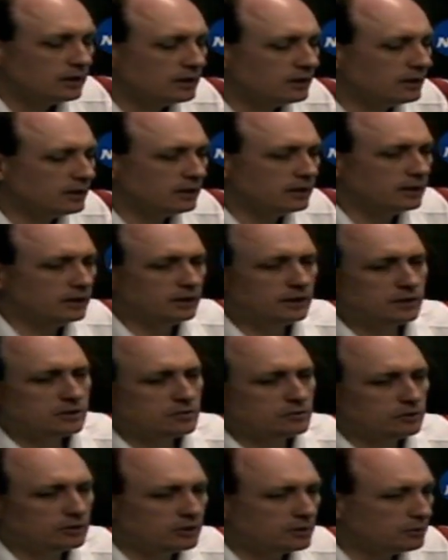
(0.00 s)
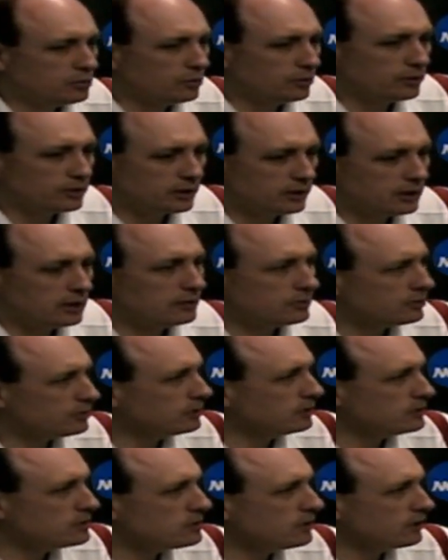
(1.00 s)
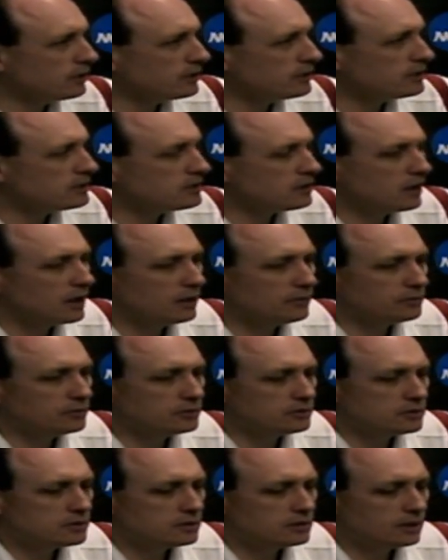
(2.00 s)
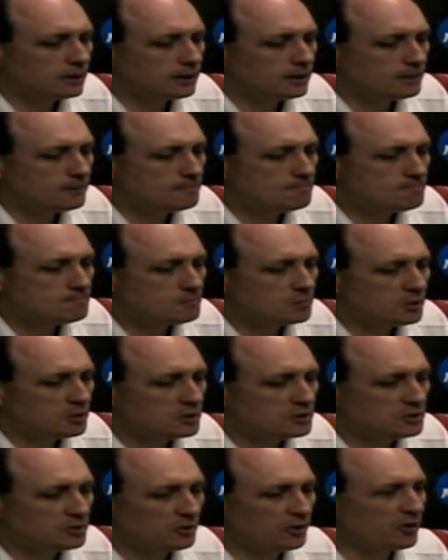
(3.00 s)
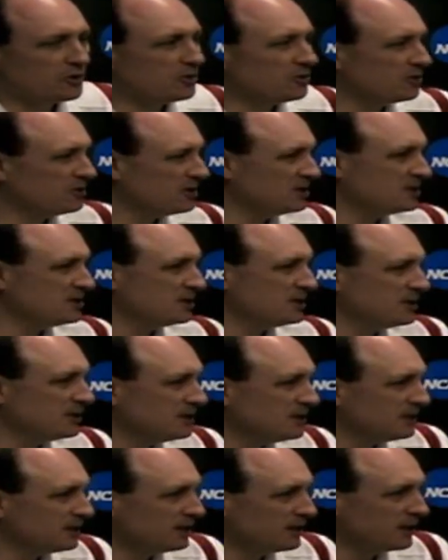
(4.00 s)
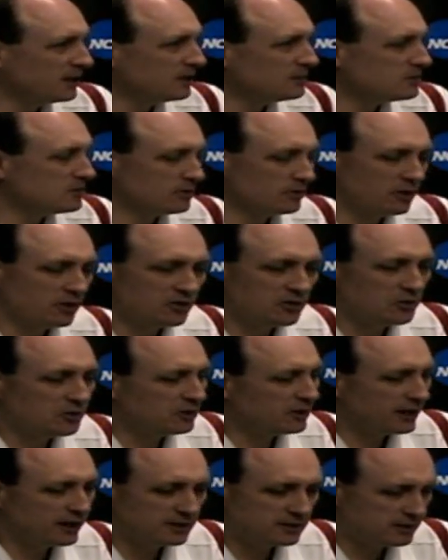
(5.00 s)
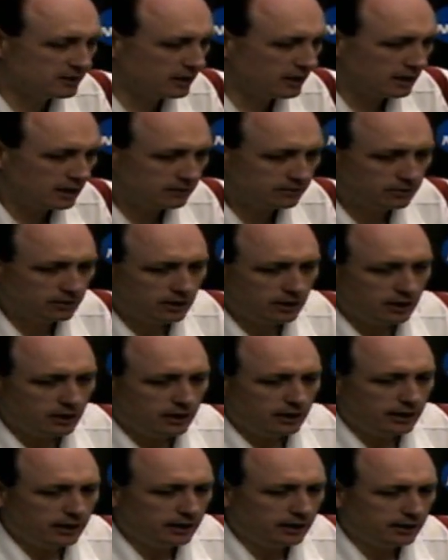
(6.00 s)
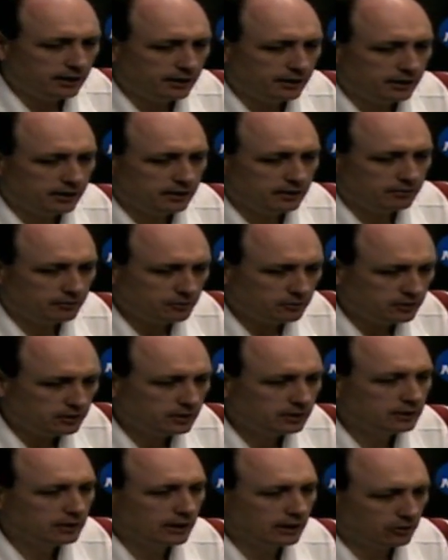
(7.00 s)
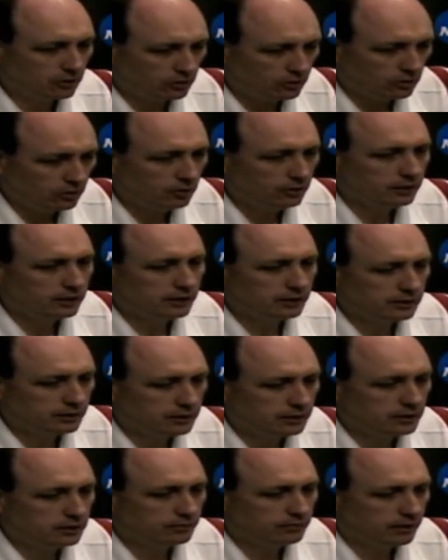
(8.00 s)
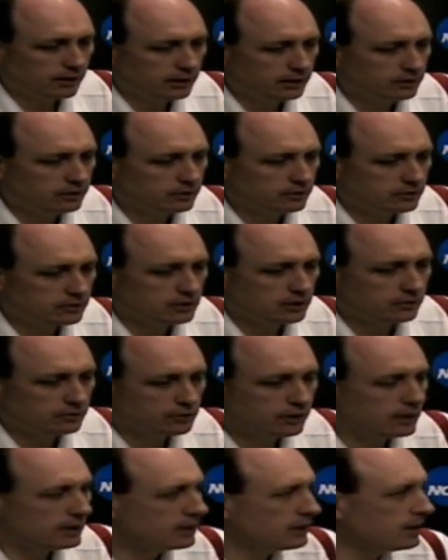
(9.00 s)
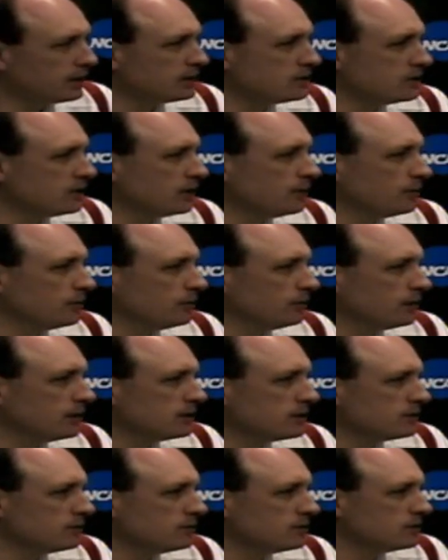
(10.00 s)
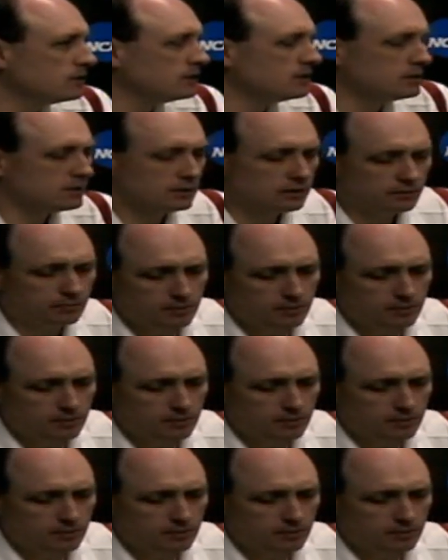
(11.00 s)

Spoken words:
It is really important to get off to a good start in this conference. Because there are no easy games, there are no nights off, and if you dig that hole, then you find yourself trying to catch up the rest of the season.